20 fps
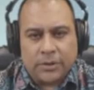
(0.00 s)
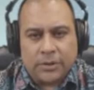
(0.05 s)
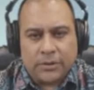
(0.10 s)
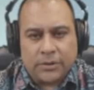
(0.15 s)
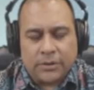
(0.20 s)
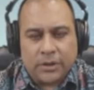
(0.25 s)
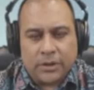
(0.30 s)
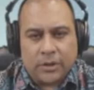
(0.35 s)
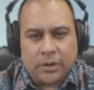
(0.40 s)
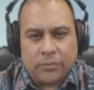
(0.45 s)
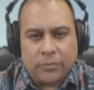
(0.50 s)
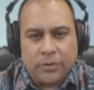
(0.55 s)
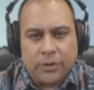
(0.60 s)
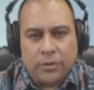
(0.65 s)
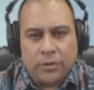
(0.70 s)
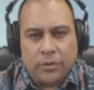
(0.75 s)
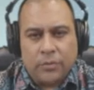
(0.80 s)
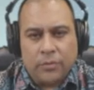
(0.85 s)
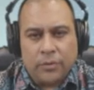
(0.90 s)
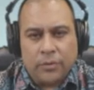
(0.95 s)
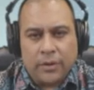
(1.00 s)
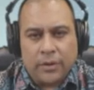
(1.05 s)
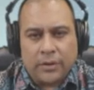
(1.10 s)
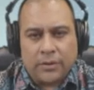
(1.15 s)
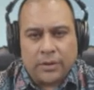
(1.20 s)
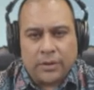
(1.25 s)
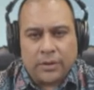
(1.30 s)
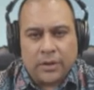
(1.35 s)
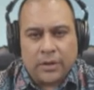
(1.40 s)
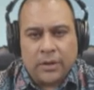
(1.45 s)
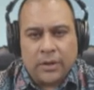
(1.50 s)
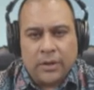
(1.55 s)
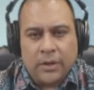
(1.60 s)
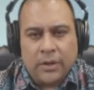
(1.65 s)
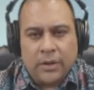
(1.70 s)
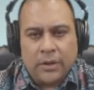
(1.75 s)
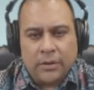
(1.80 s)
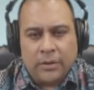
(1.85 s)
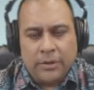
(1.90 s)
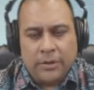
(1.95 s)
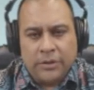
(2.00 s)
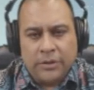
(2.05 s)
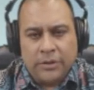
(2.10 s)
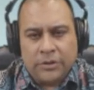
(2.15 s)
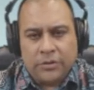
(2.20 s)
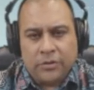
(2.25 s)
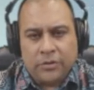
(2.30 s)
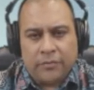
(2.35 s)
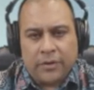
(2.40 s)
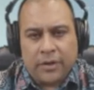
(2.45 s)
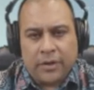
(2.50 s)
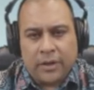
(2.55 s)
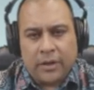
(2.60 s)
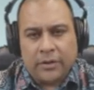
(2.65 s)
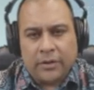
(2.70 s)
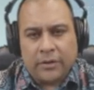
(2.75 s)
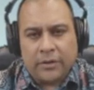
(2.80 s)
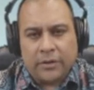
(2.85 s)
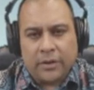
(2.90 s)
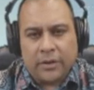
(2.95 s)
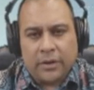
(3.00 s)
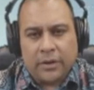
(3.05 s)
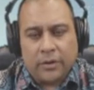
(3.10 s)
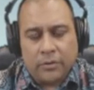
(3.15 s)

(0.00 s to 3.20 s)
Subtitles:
but we know that the Ministry of Health,